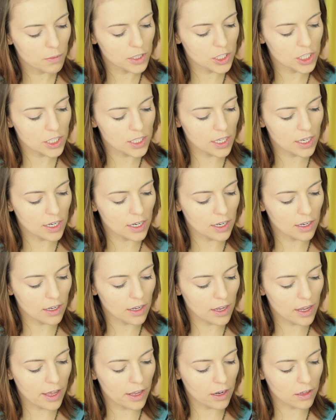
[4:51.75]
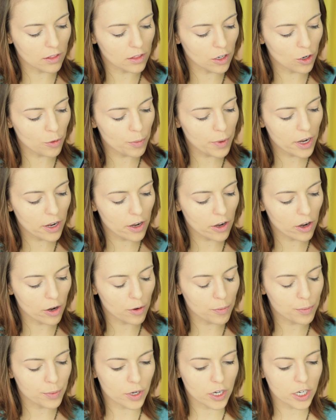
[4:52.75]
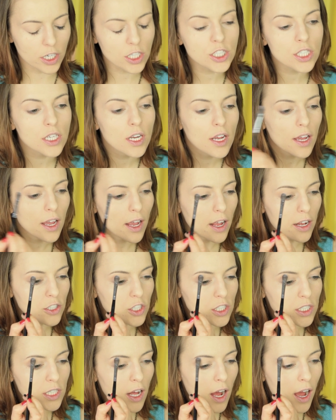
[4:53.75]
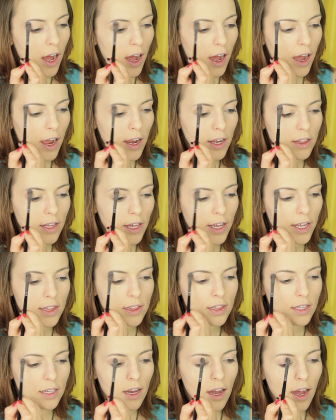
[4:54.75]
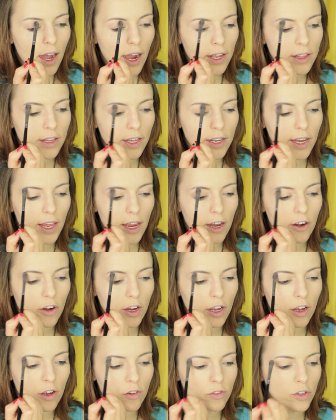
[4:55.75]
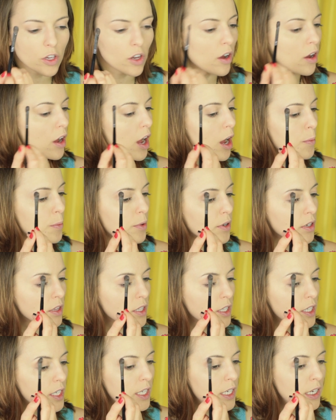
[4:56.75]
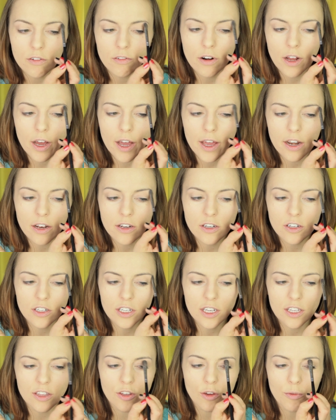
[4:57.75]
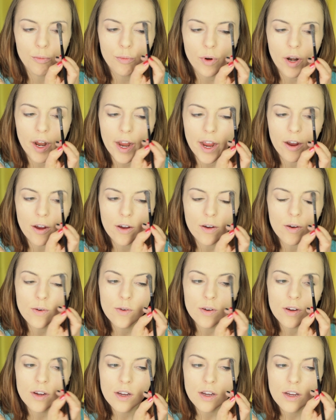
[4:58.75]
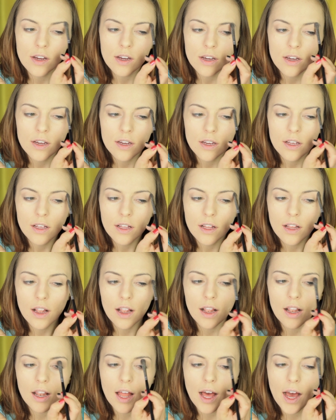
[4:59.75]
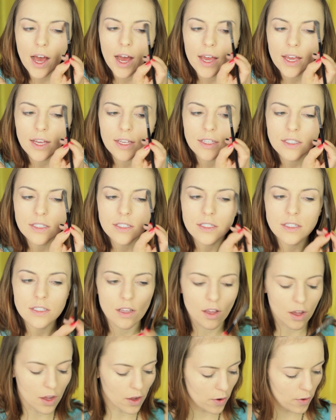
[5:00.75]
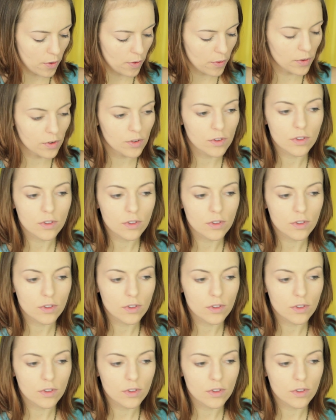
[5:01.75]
We're just gonna add a little bit on our brush and just highlight the highlight area of your upper lid, right underneath your brow. like so.